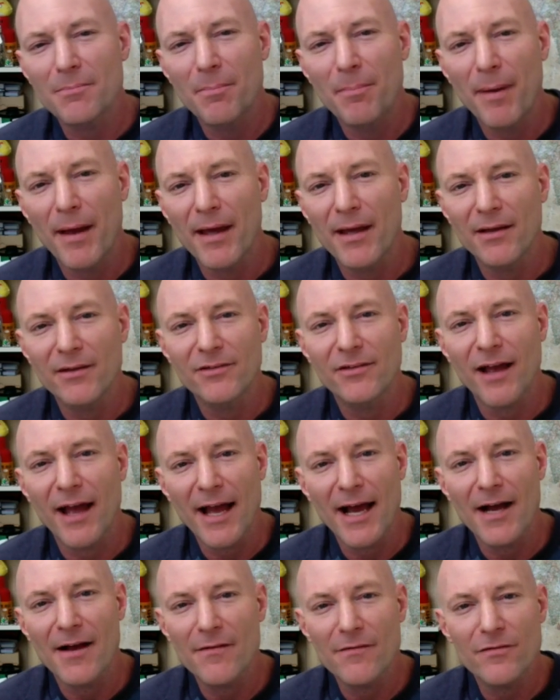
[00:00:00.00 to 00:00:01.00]
banks
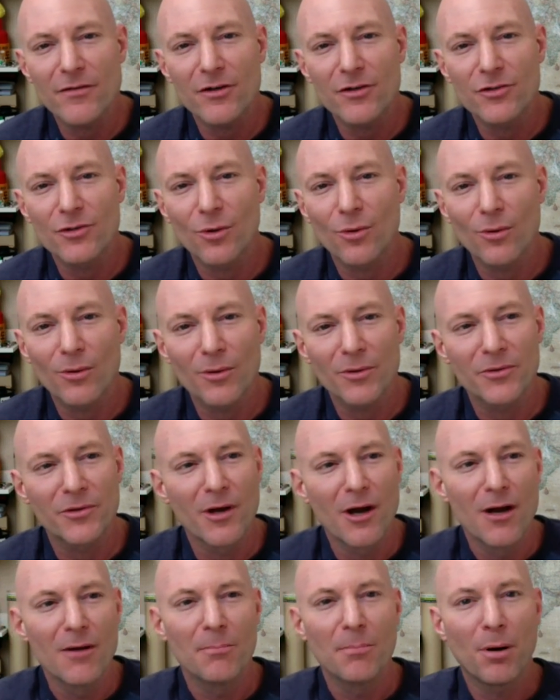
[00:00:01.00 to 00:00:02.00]
have their doors
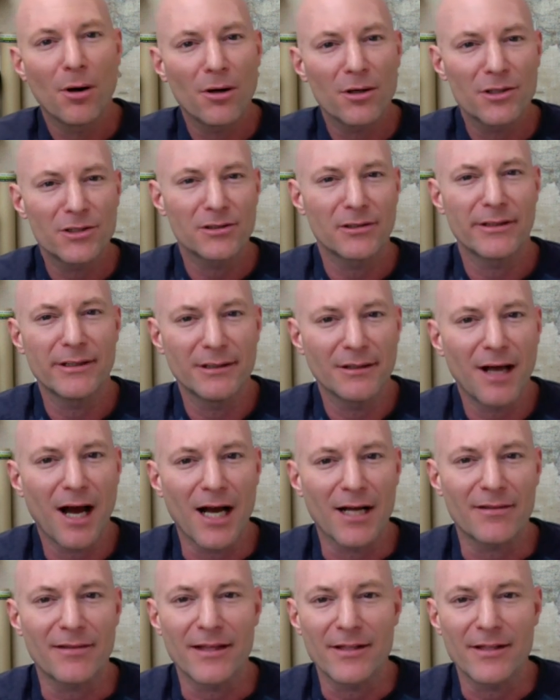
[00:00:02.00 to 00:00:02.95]
partially locked?